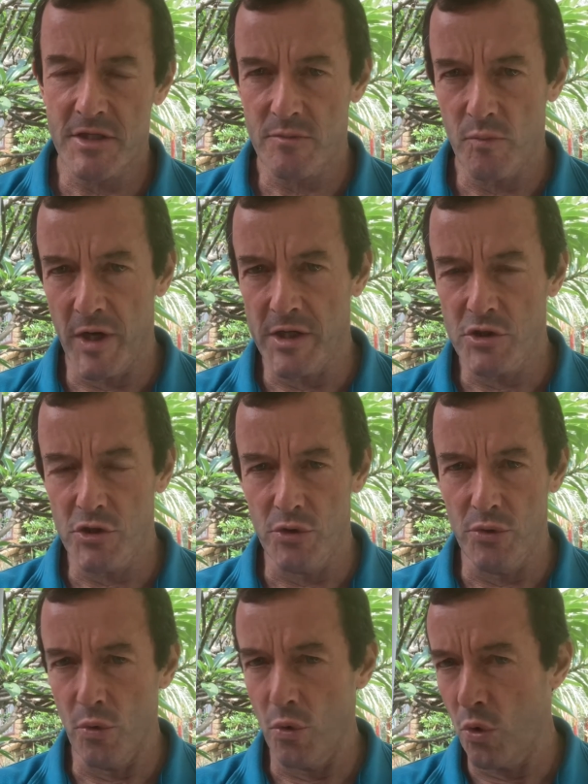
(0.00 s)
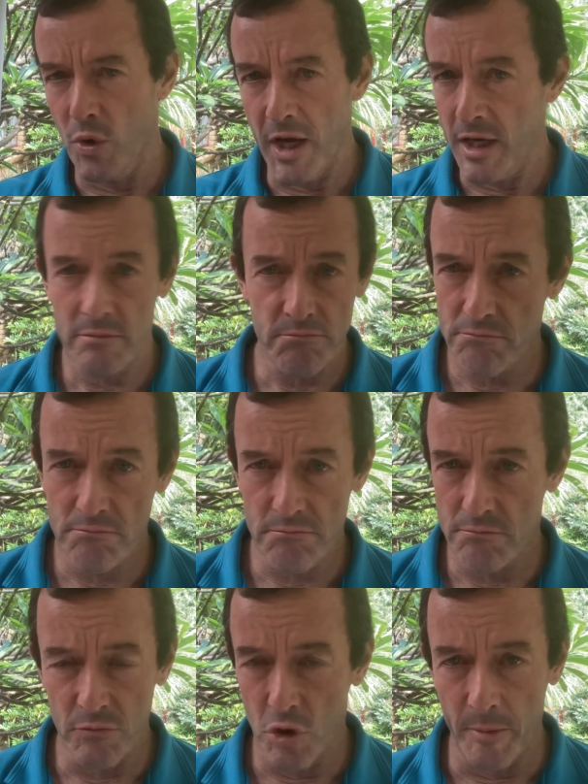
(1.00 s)
went to all-out
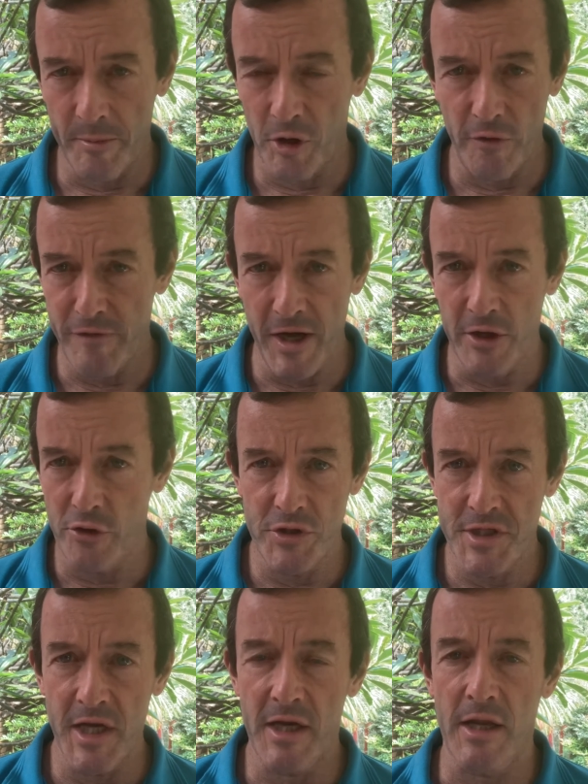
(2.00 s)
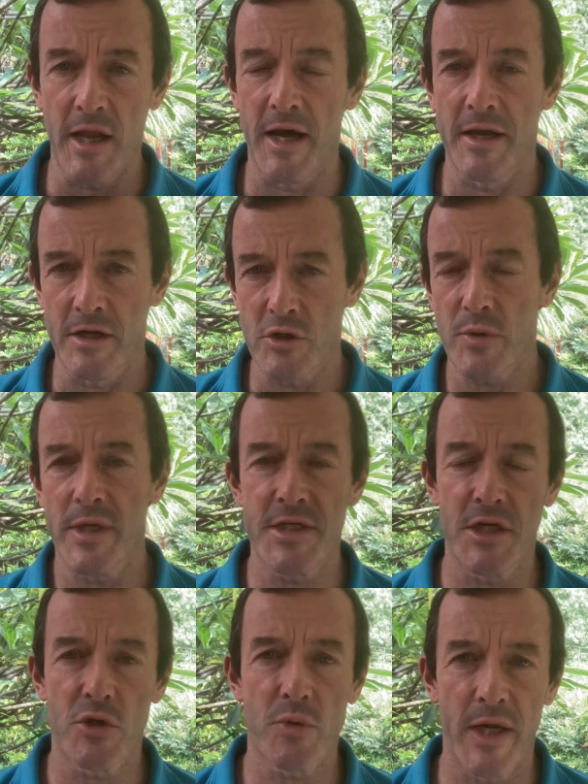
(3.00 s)
nominal value decline in
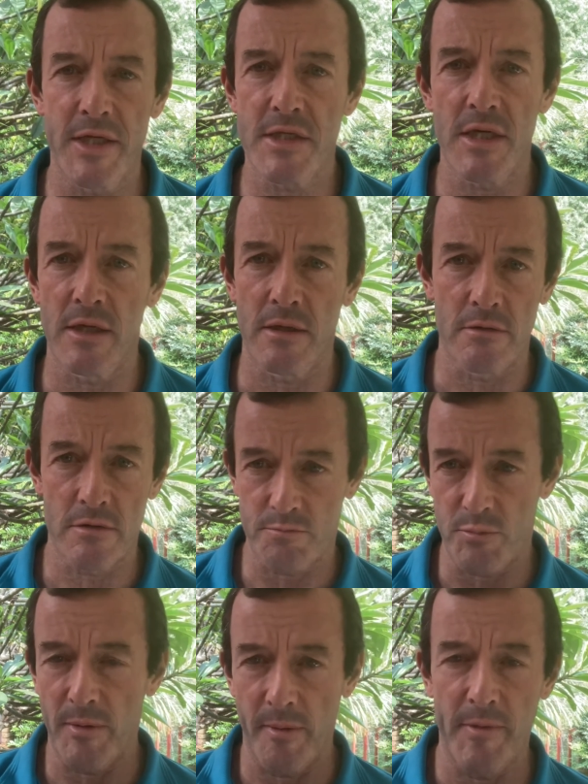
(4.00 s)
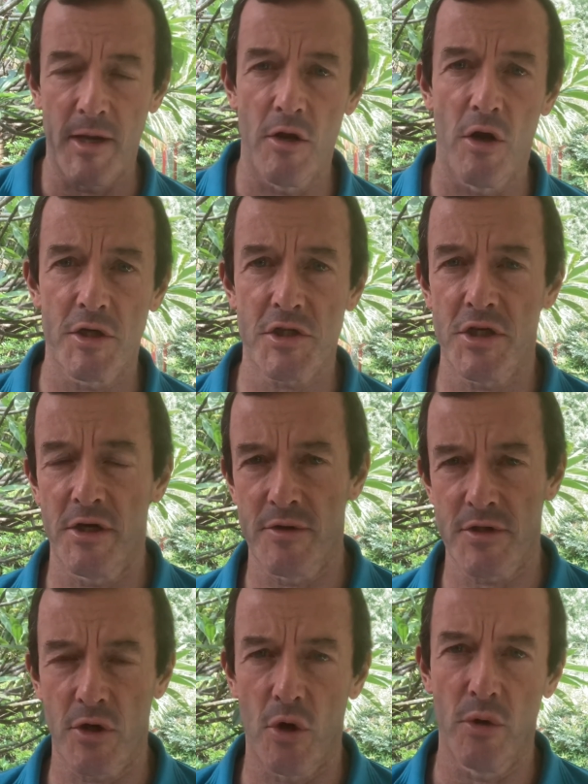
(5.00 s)
2020, and probably last year
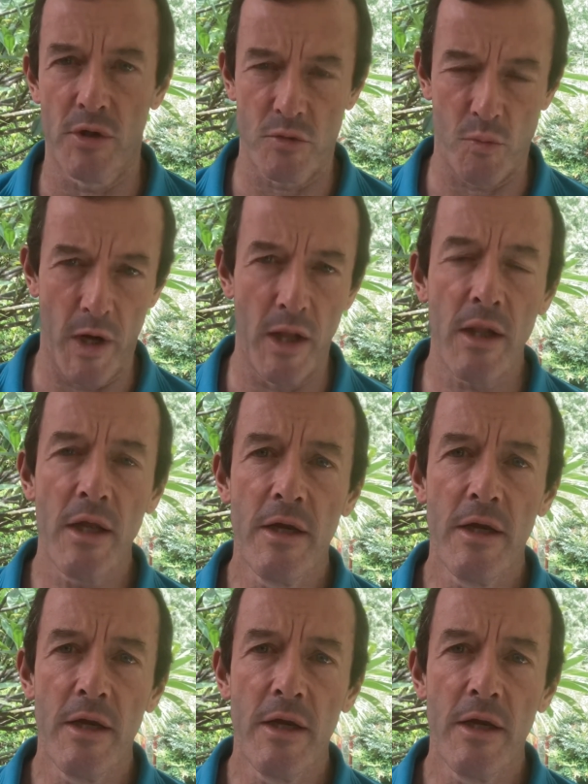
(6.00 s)
as a whole as well.